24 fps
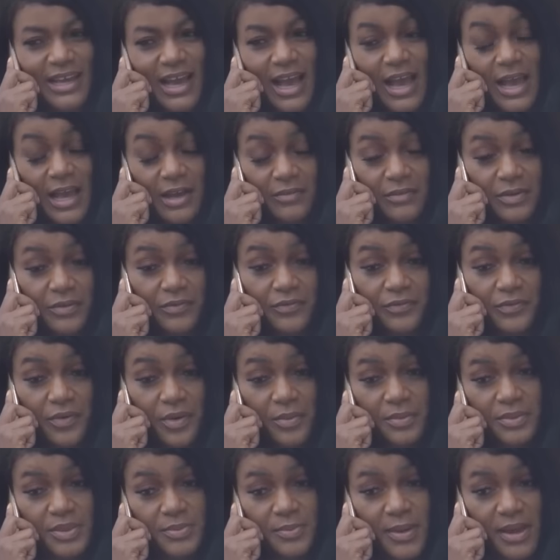have
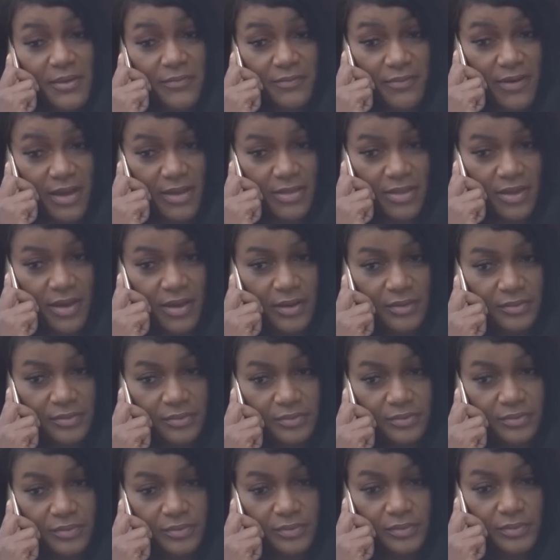informed my father
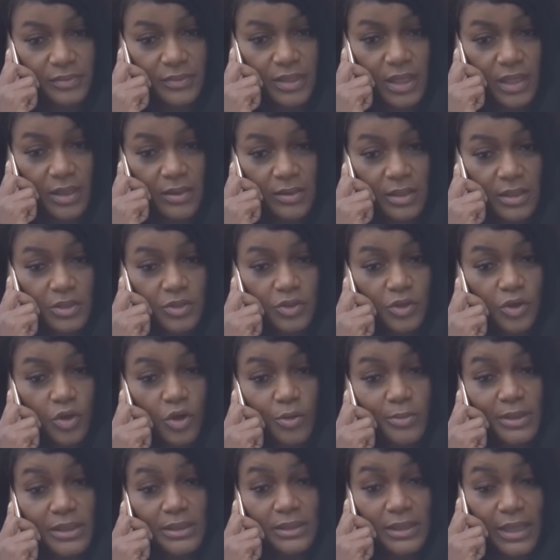that you're
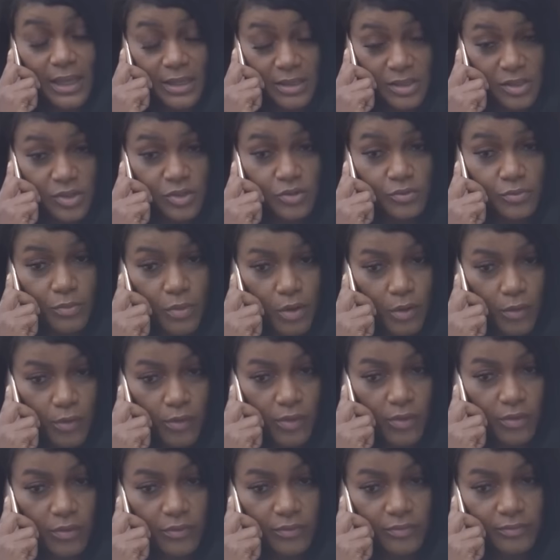coming next
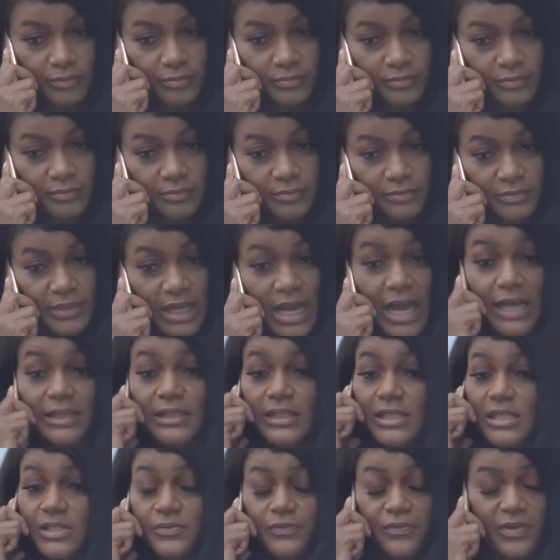tomorrow, and
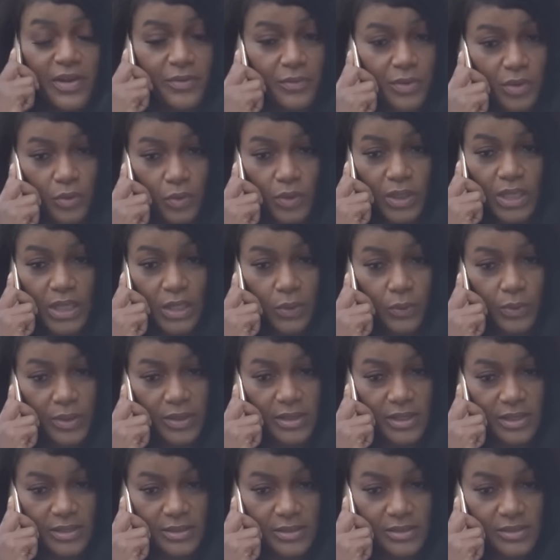he's very okay
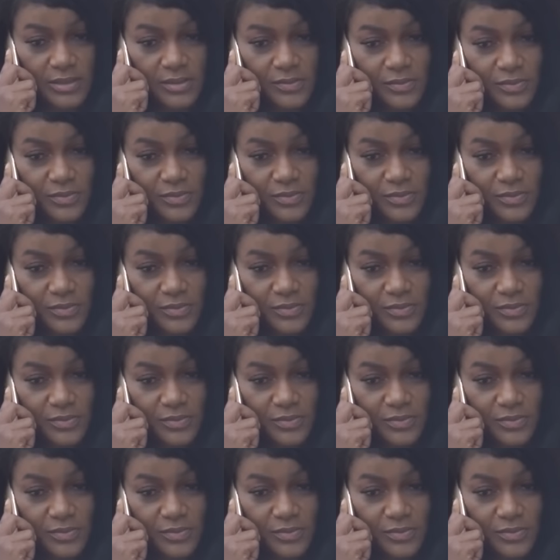with it.